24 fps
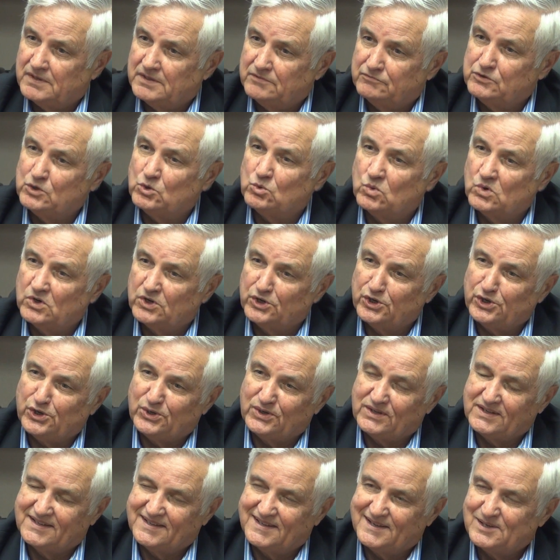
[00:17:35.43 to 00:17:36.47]
if you
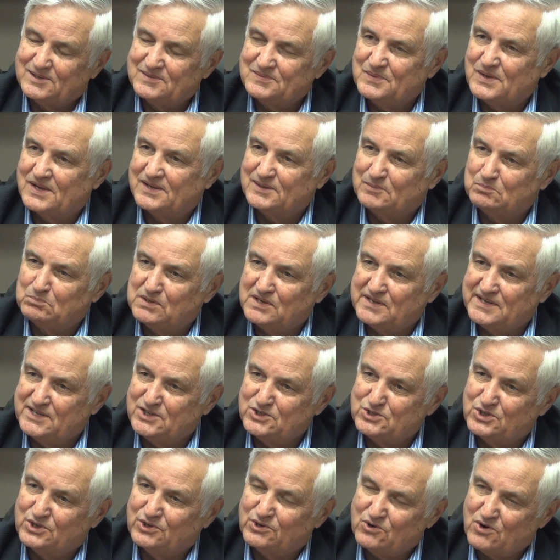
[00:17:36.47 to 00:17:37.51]
will, please